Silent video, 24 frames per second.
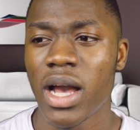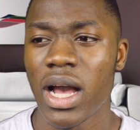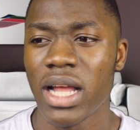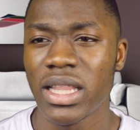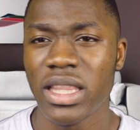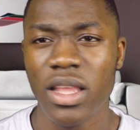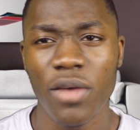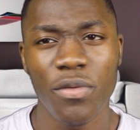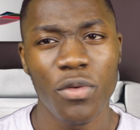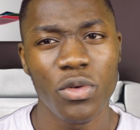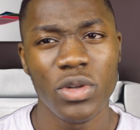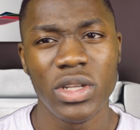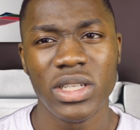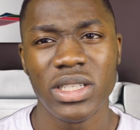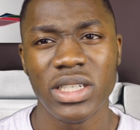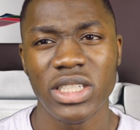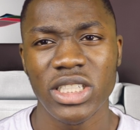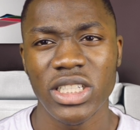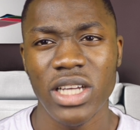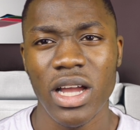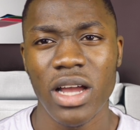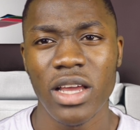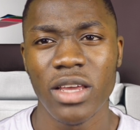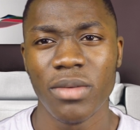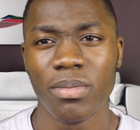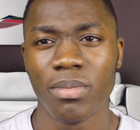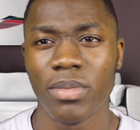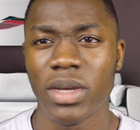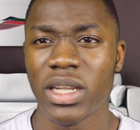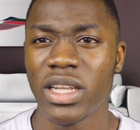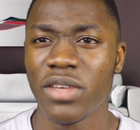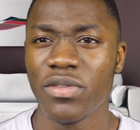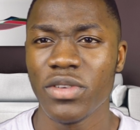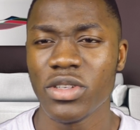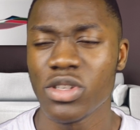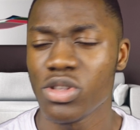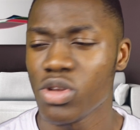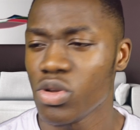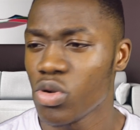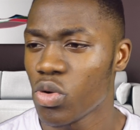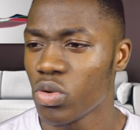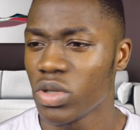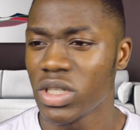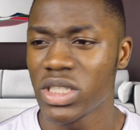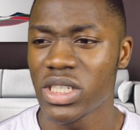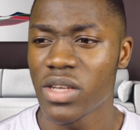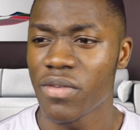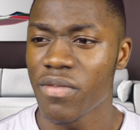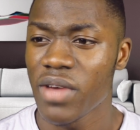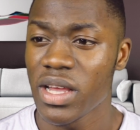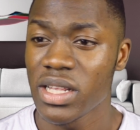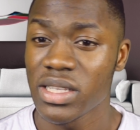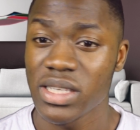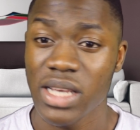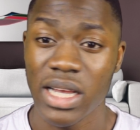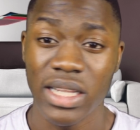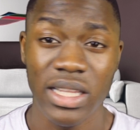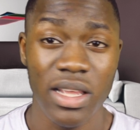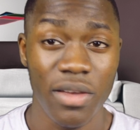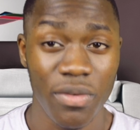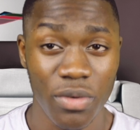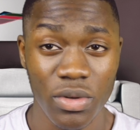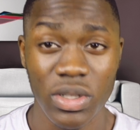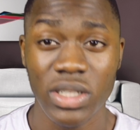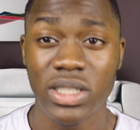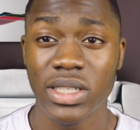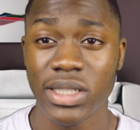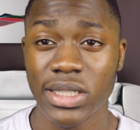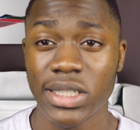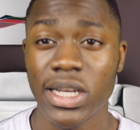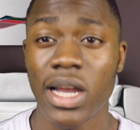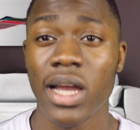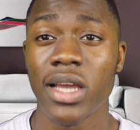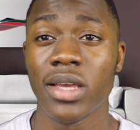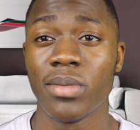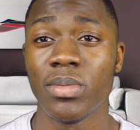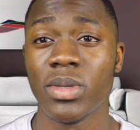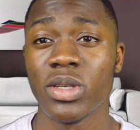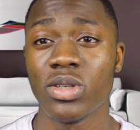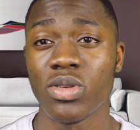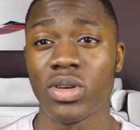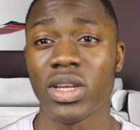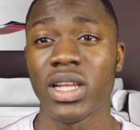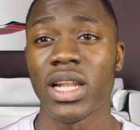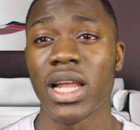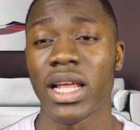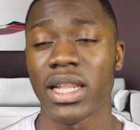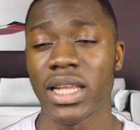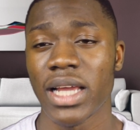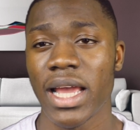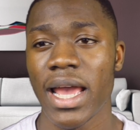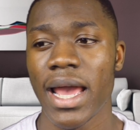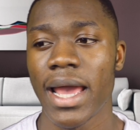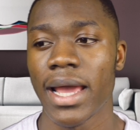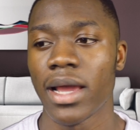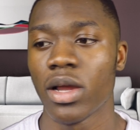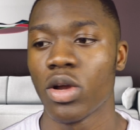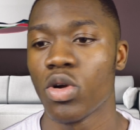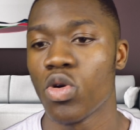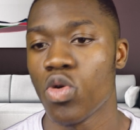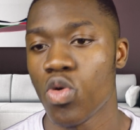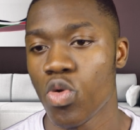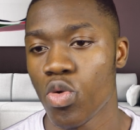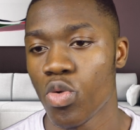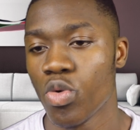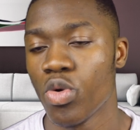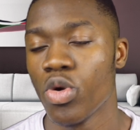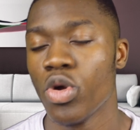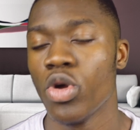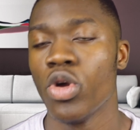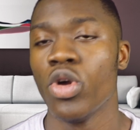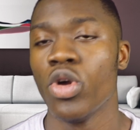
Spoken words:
I definitely need to shout him. And if he's doing all these events, I definitely need to shout him. He's looking like the guy, cool.